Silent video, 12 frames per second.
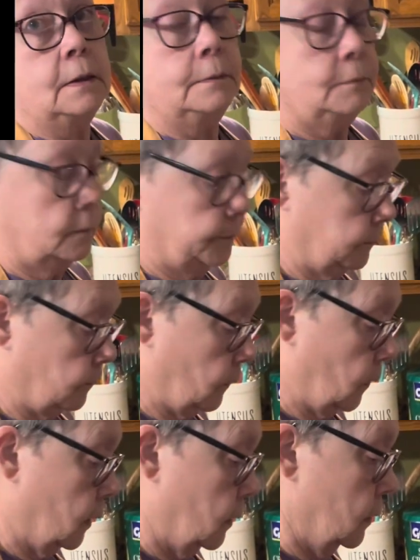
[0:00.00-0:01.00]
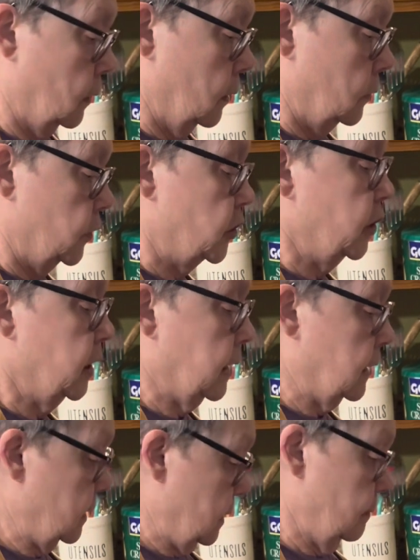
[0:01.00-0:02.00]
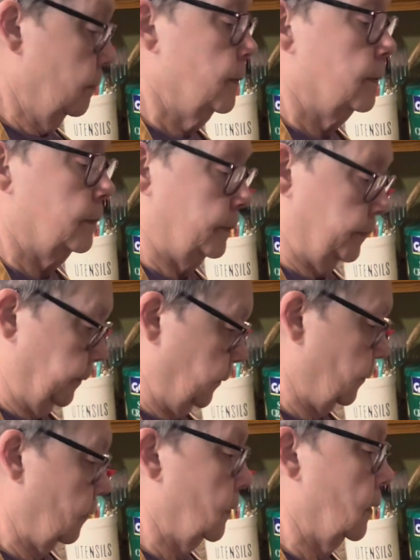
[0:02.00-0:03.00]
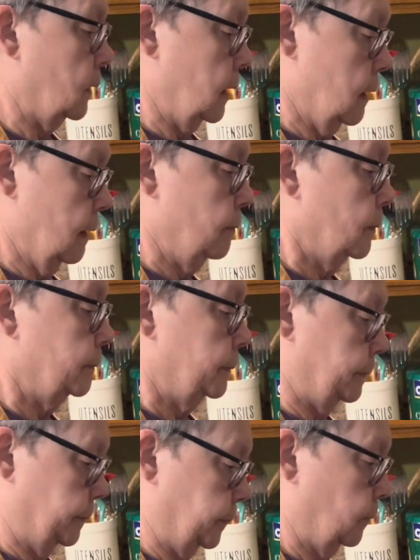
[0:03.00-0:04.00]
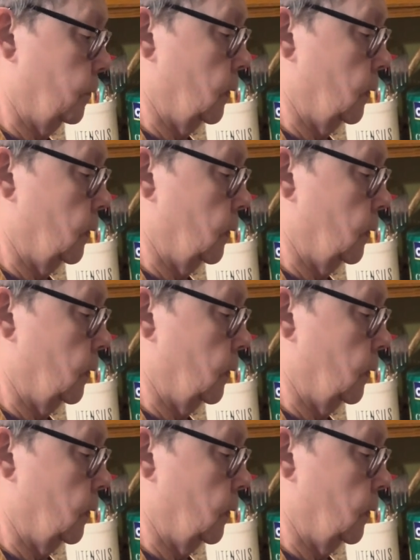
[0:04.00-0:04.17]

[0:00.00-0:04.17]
Yeah, I grill chicken, pork chops, rib, whatever.